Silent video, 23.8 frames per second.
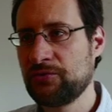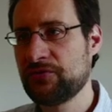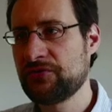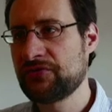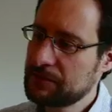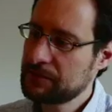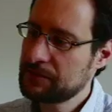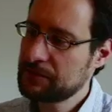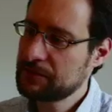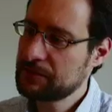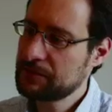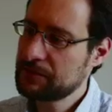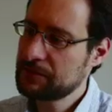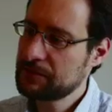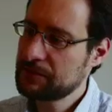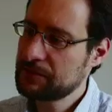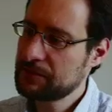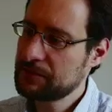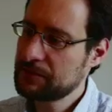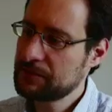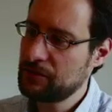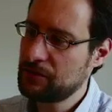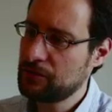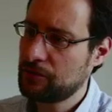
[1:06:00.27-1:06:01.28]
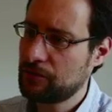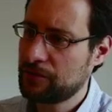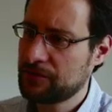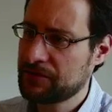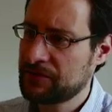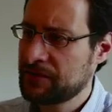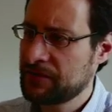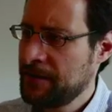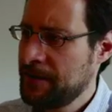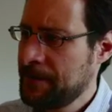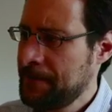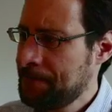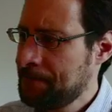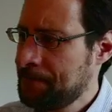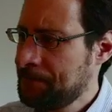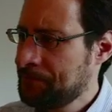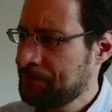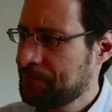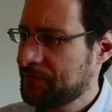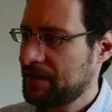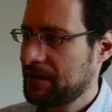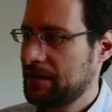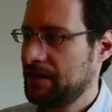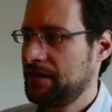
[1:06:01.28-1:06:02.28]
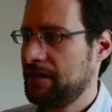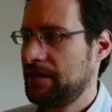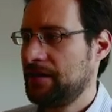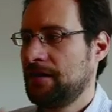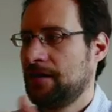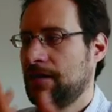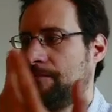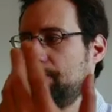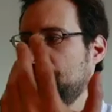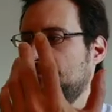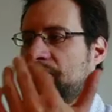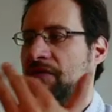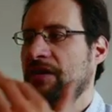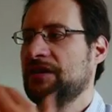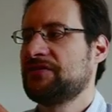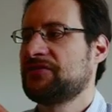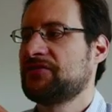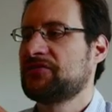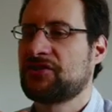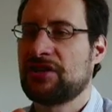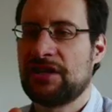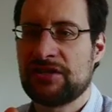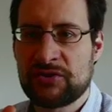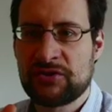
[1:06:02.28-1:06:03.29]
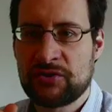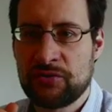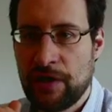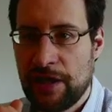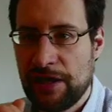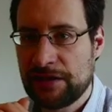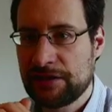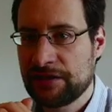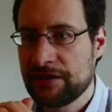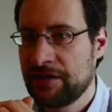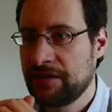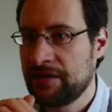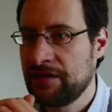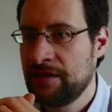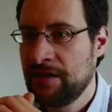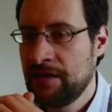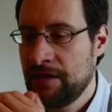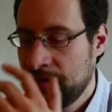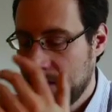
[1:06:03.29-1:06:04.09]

setFS because it's just too alien.